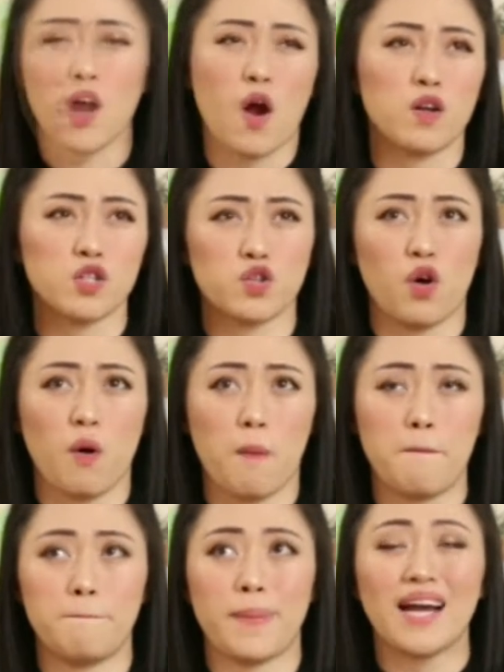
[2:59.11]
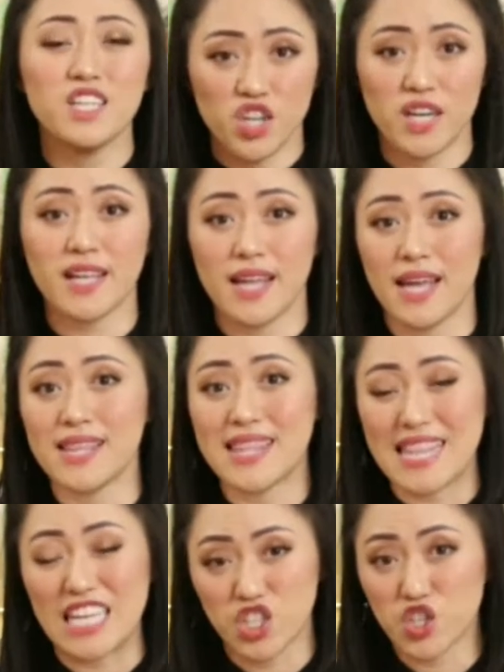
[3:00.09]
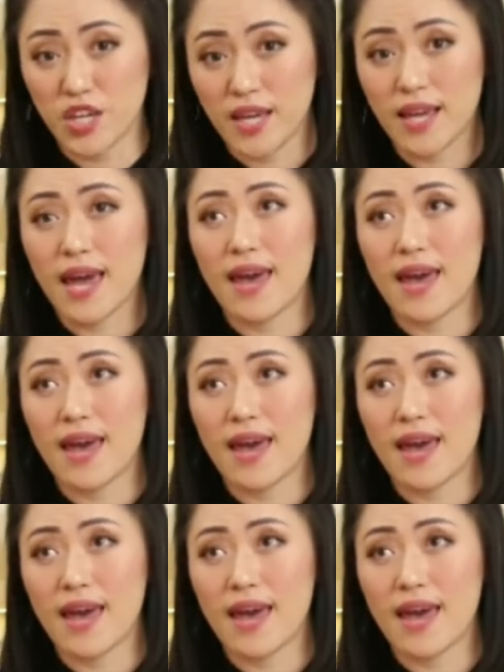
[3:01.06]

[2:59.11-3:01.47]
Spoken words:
They're also passionate in teaching,